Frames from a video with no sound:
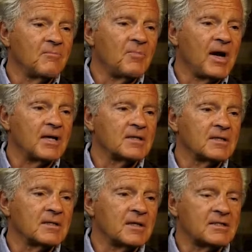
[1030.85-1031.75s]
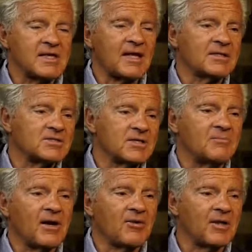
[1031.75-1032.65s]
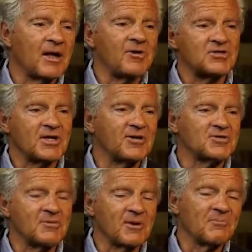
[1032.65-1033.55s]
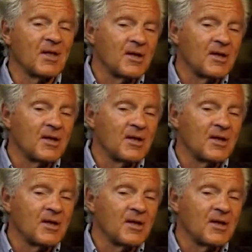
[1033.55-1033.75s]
but the Italians didn't marry the Irish didn't marry.